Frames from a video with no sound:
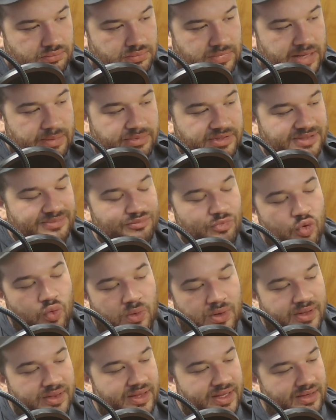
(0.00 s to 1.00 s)
it was
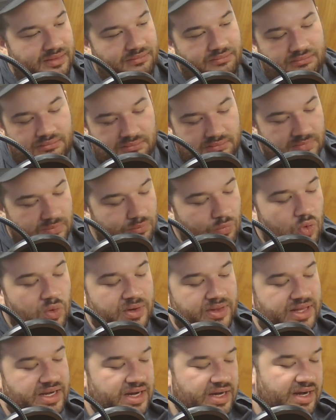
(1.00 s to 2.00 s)
more than
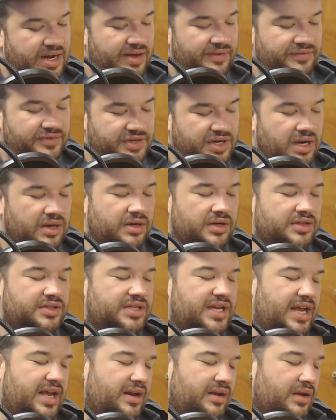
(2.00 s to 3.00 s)
enough to
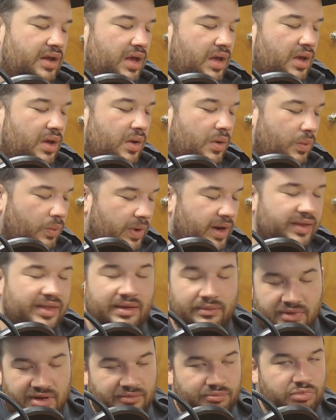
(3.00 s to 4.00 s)
understand where they
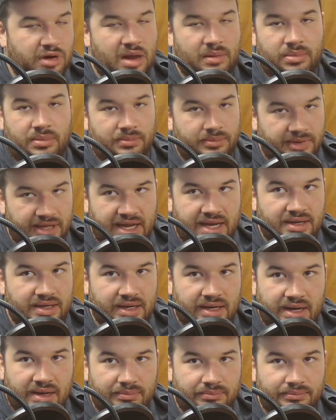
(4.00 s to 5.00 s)
would have probably
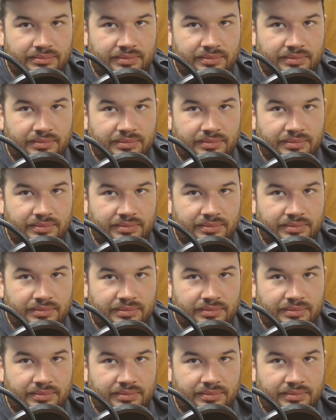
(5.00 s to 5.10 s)
ended up.